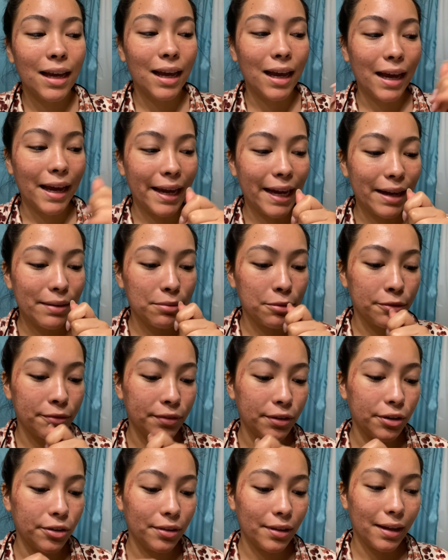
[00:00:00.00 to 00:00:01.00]
I have a
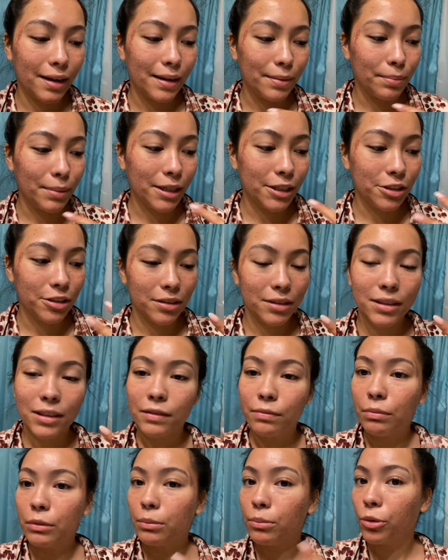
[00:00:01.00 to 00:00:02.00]
fear that it might just
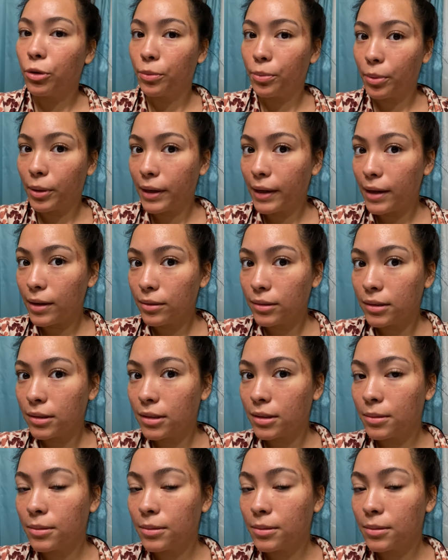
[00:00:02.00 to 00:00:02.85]
give me more breakouts.